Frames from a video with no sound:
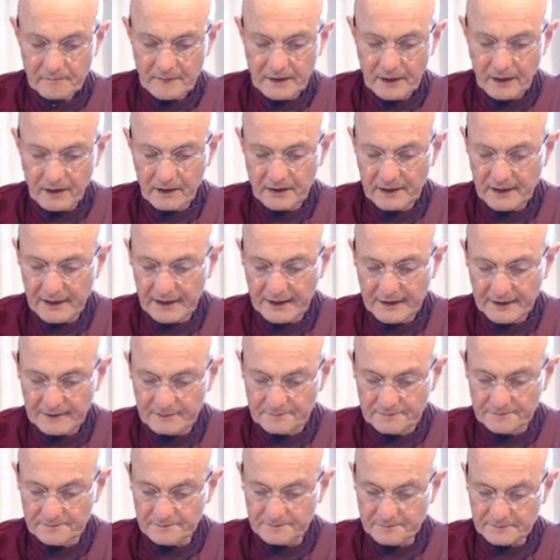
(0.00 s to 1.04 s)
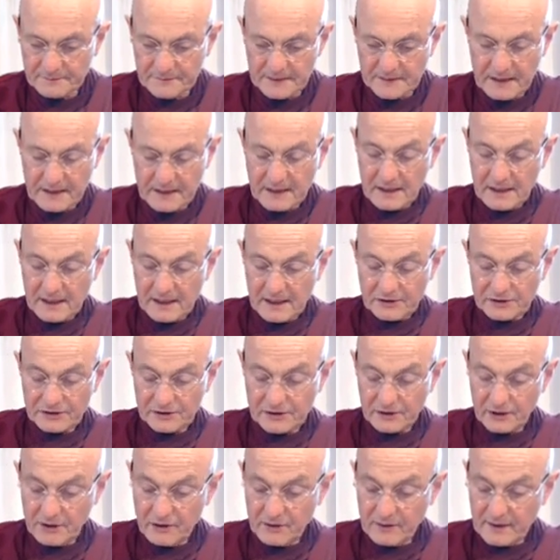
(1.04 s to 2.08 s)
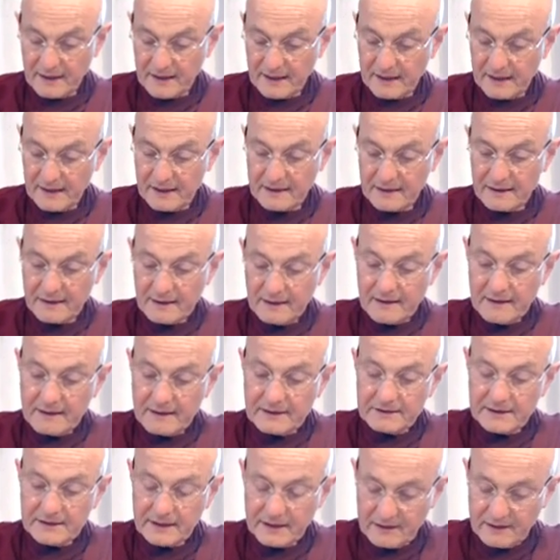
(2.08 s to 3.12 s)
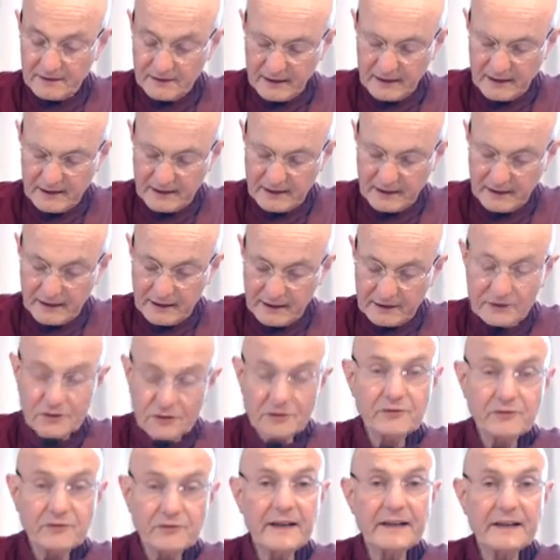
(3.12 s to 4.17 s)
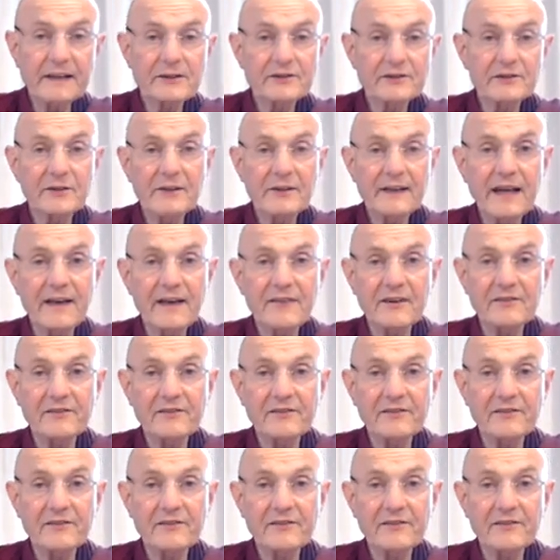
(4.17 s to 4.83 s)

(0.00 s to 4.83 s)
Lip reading: Okay, so I'll just read it so you get the